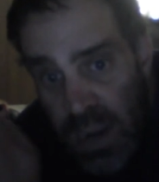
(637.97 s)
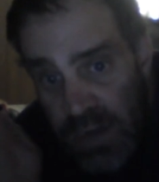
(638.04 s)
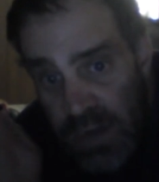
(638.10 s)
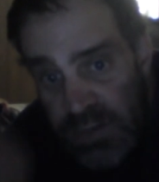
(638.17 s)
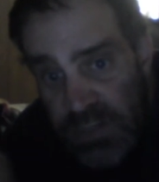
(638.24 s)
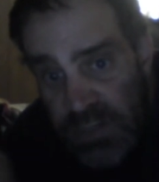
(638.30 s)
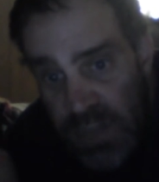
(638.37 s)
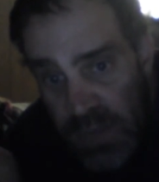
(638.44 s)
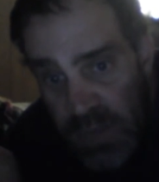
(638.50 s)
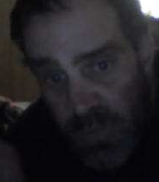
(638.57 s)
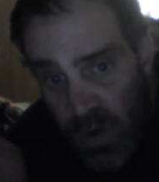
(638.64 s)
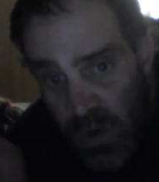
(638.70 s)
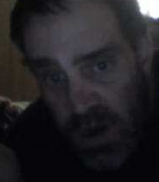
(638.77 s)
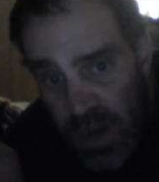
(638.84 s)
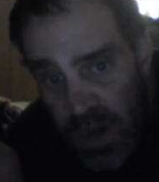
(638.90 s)
and just keep
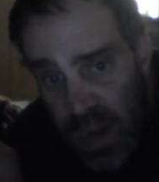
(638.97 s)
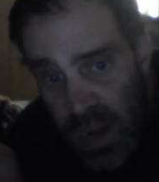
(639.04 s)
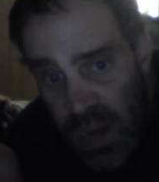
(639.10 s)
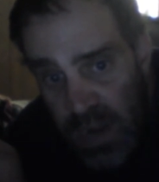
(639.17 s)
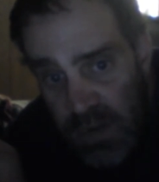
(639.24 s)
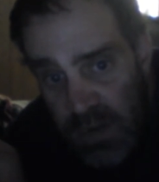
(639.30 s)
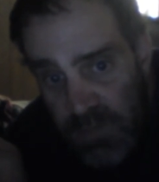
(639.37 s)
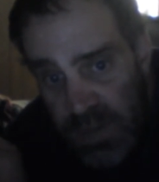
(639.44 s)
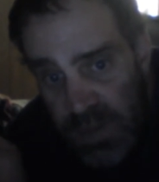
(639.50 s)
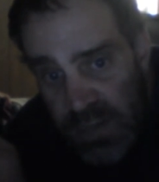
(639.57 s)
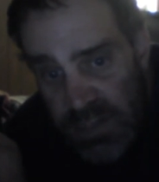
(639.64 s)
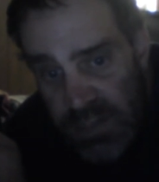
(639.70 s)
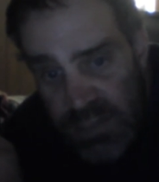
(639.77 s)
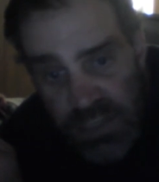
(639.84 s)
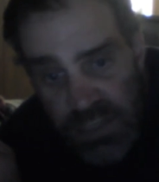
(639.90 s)
working at it,
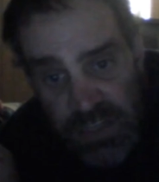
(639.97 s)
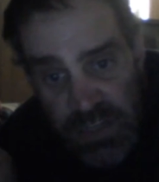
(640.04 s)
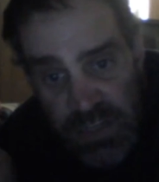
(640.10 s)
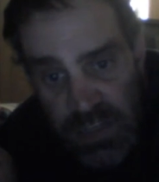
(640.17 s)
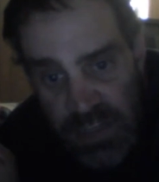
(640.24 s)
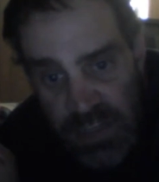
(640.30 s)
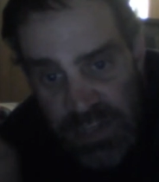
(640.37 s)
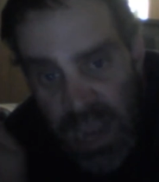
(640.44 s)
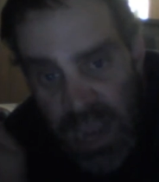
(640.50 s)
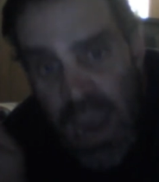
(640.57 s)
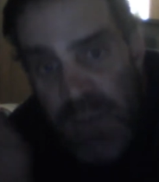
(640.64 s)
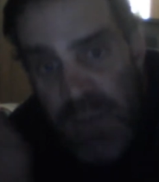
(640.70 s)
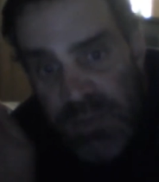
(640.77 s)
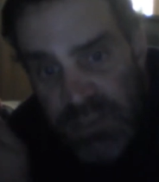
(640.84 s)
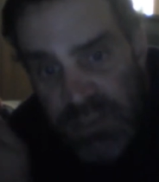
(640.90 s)
because it's just the
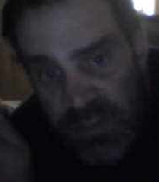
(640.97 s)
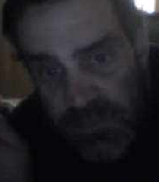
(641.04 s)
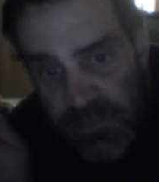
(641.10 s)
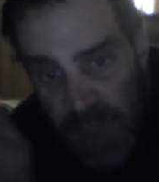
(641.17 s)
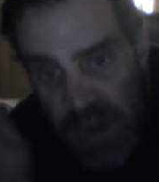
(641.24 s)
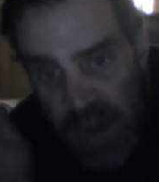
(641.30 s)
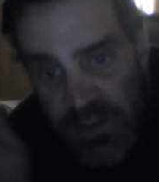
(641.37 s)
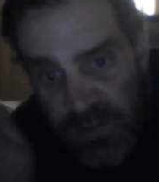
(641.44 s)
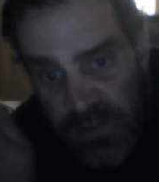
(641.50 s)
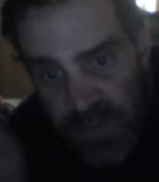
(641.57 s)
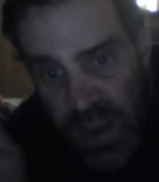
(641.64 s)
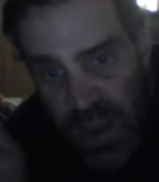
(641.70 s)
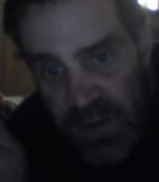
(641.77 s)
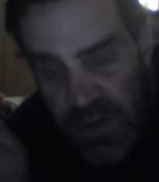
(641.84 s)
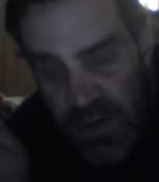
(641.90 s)
time is the major
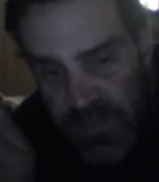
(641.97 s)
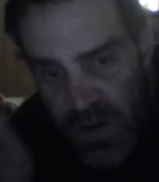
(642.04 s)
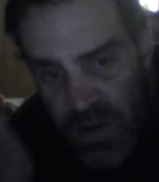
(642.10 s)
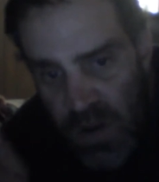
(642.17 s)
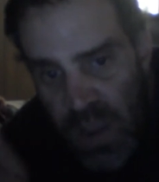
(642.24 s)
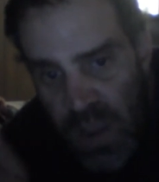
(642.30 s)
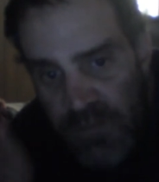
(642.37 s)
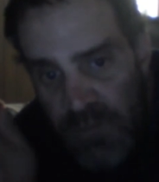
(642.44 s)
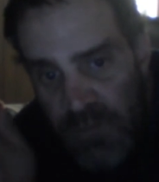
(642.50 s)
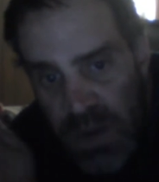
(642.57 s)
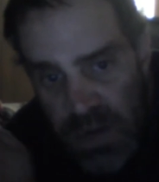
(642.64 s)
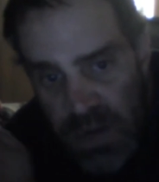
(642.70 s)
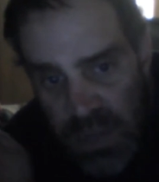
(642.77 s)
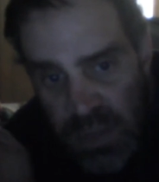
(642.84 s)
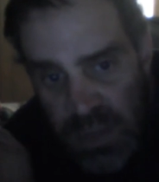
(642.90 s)
factor. If you don't have
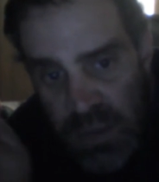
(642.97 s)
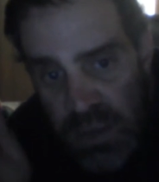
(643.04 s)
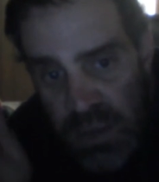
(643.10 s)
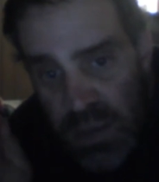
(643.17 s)
money,